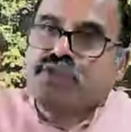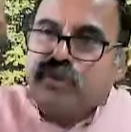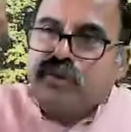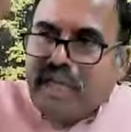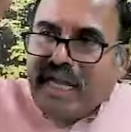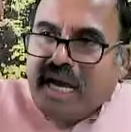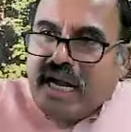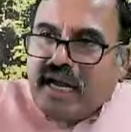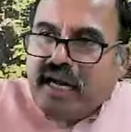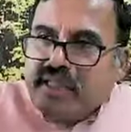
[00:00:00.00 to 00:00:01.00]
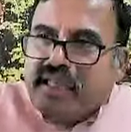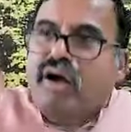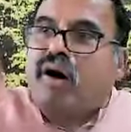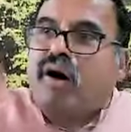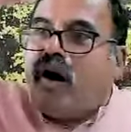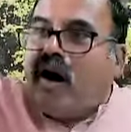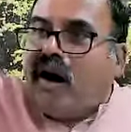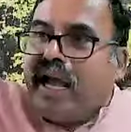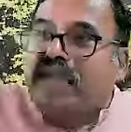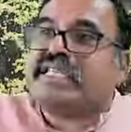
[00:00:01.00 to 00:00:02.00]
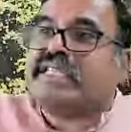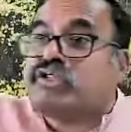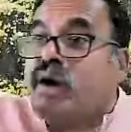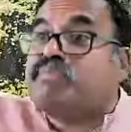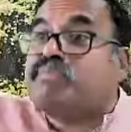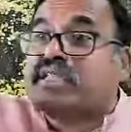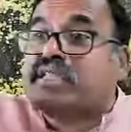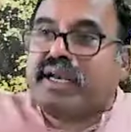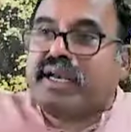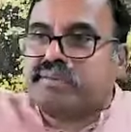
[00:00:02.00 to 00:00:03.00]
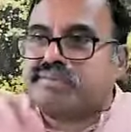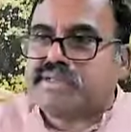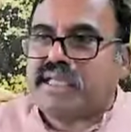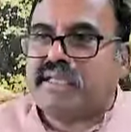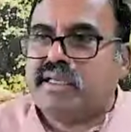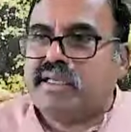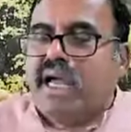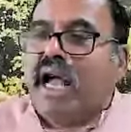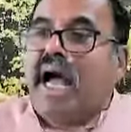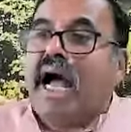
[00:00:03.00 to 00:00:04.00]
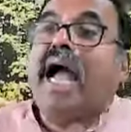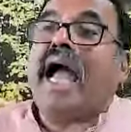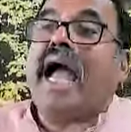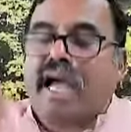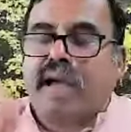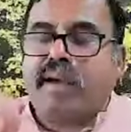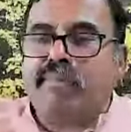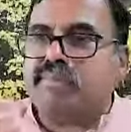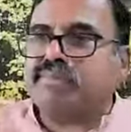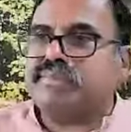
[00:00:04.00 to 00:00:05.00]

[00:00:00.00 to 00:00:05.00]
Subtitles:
to the existence, objects of that. Am.